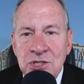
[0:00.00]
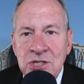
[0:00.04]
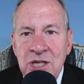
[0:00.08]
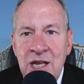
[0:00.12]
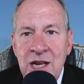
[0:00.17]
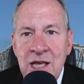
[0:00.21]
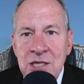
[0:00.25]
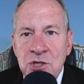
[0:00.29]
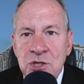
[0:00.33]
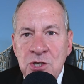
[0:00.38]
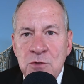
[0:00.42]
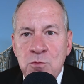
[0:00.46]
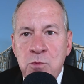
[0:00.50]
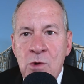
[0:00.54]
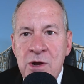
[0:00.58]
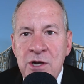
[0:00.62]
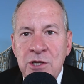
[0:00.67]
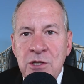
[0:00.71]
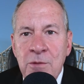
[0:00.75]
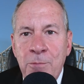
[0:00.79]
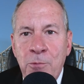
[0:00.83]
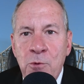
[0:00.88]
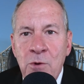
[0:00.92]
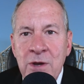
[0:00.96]
And I just wanted
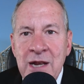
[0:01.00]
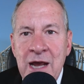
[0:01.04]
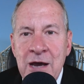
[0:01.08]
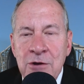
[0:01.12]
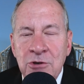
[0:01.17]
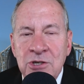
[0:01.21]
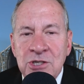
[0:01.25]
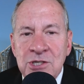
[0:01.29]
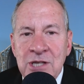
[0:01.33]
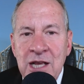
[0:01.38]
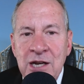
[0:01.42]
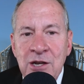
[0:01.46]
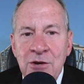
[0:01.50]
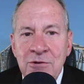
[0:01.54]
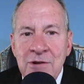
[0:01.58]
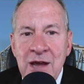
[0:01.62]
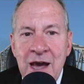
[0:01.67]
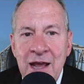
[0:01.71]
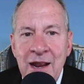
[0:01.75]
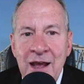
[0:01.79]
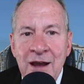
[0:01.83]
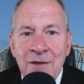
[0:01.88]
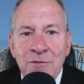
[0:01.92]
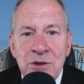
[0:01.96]
to point out, because I know
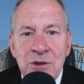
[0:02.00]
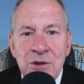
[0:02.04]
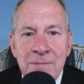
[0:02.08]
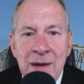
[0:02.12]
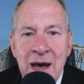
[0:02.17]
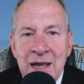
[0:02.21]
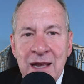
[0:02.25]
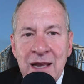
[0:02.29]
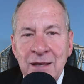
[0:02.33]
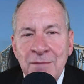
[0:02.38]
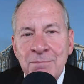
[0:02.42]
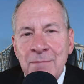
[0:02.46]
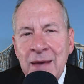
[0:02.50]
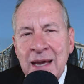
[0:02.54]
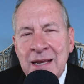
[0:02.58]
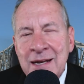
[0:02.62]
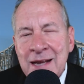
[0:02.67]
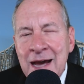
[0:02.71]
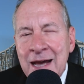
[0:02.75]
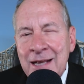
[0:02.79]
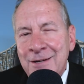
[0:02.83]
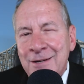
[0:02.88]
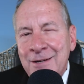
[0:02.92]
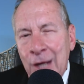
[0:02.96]
not everybody may
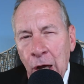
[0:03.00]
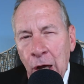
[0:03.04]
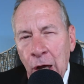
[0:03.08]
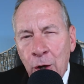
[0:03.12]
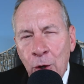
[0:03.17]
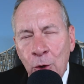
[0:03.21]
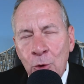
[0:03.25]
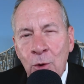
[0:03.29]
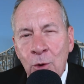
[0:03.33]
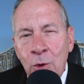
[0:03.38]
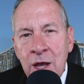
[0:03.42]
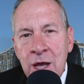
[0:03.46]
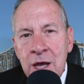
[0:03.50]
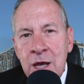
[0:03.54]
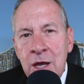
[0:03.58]
not know